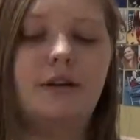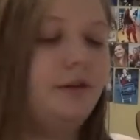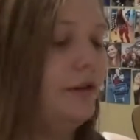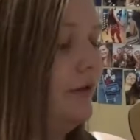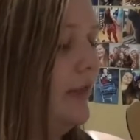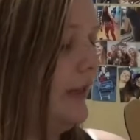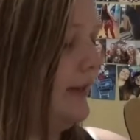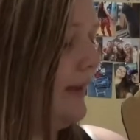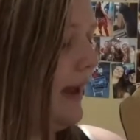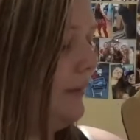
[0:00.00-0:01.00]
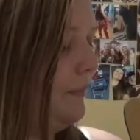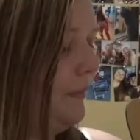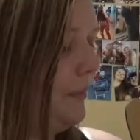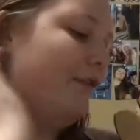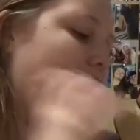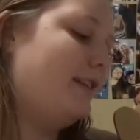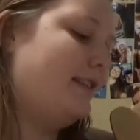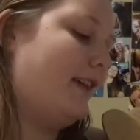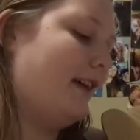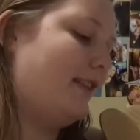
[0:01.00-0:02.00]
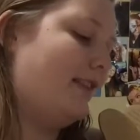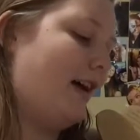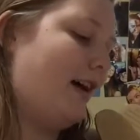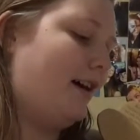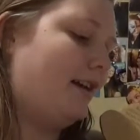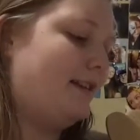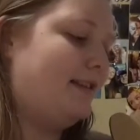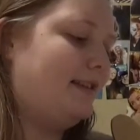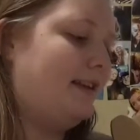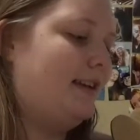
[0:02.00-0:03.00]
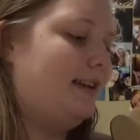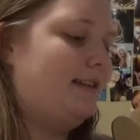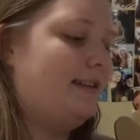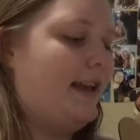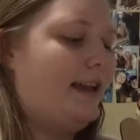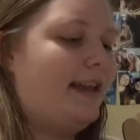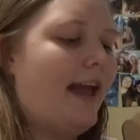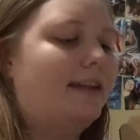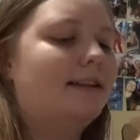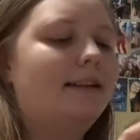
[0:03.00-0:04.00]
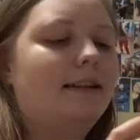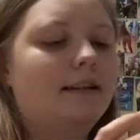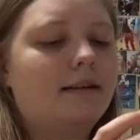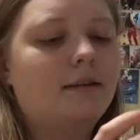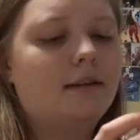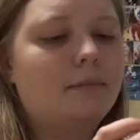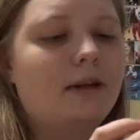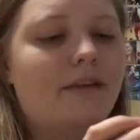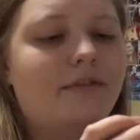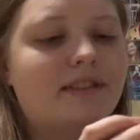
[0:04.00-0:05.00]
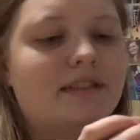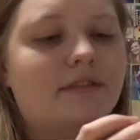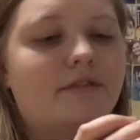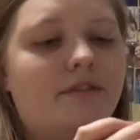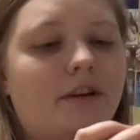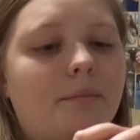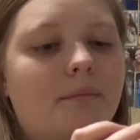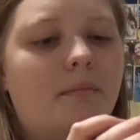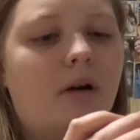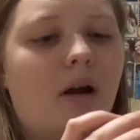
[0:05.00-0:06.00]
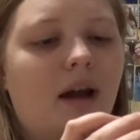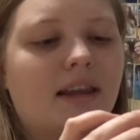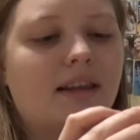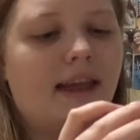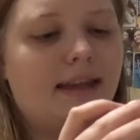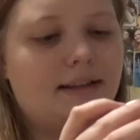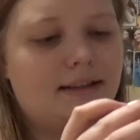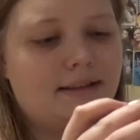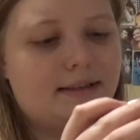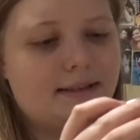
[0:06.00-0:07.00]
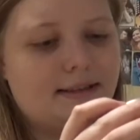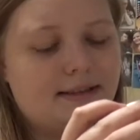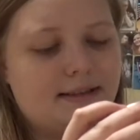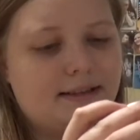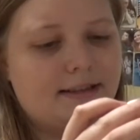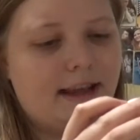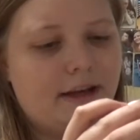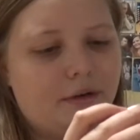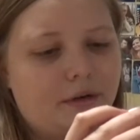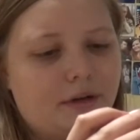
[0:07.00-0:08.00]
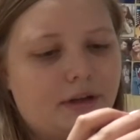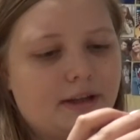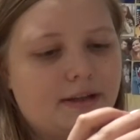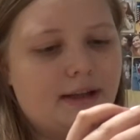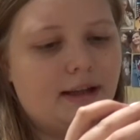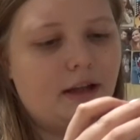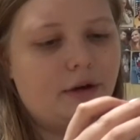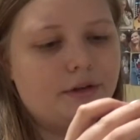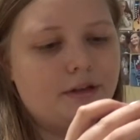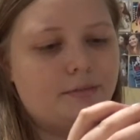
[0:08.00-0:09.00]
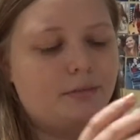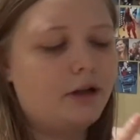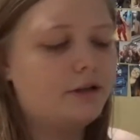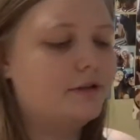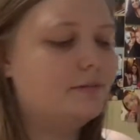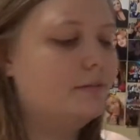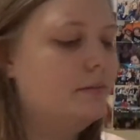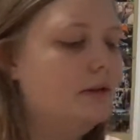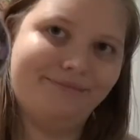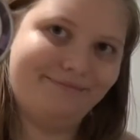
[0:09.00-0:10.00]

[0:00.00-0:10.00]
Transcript: going to read this yet. The first thing that I can see is a candle called Maleficent from Meraki Candles. It's Jade Orchid and Lotus Blossom.